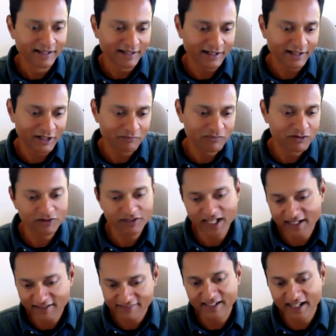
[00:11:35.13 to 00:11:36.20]
Um, so
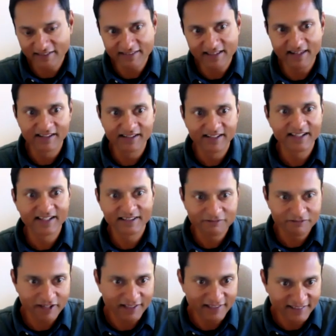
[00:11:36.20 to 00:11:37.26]
that's that's the learning
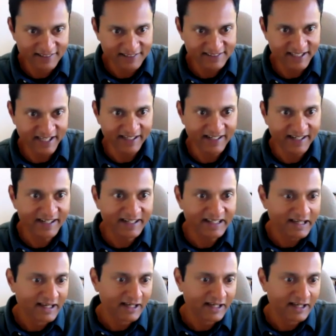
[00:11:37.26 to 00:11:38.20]
failure side, right?